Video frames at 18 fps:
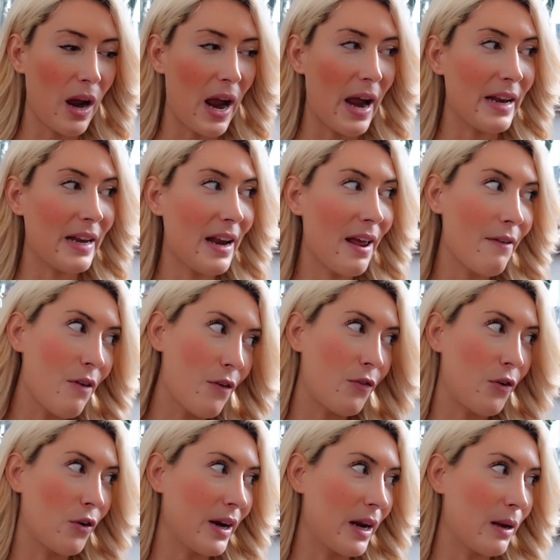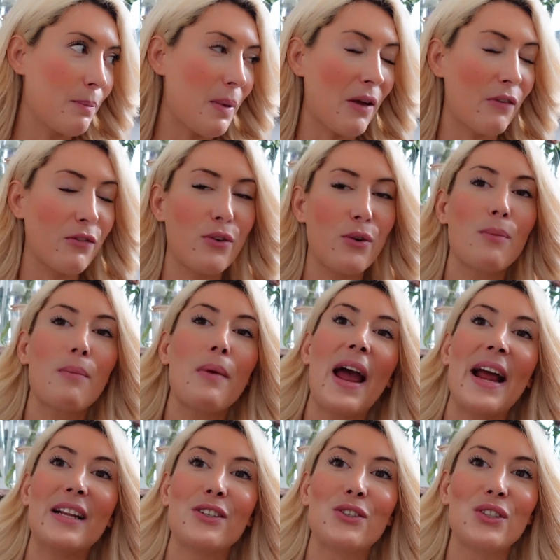I never forget perfume.
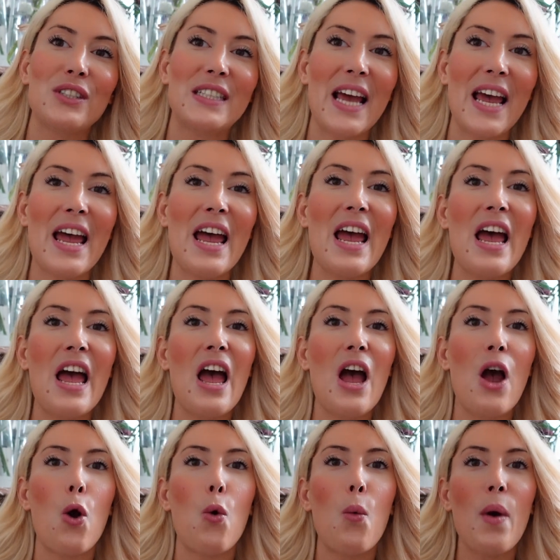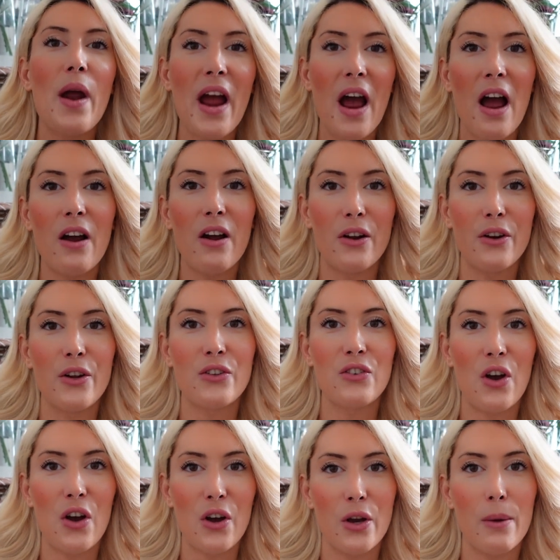And today we are going to
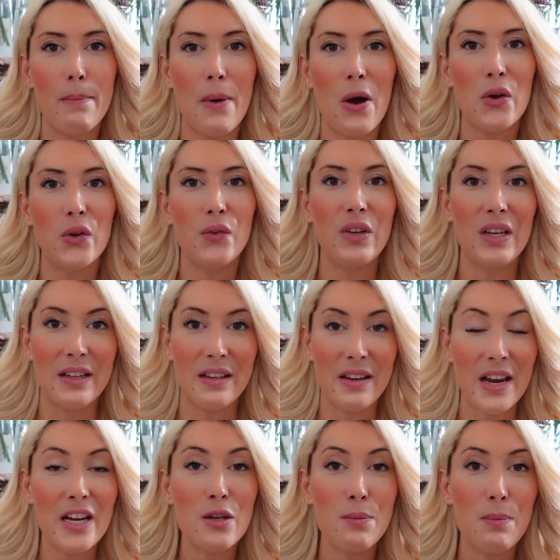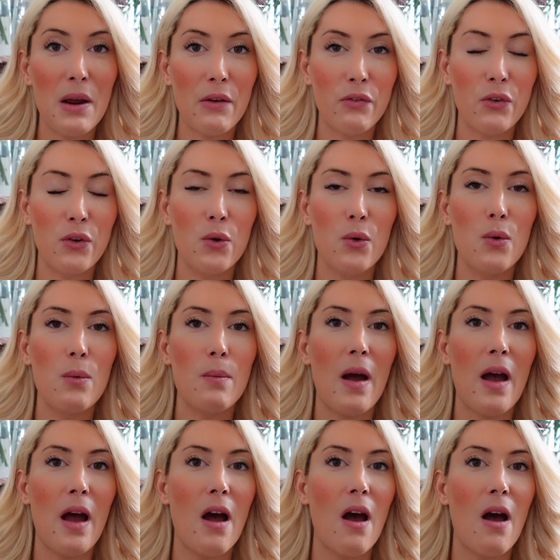talk about vintage perfume.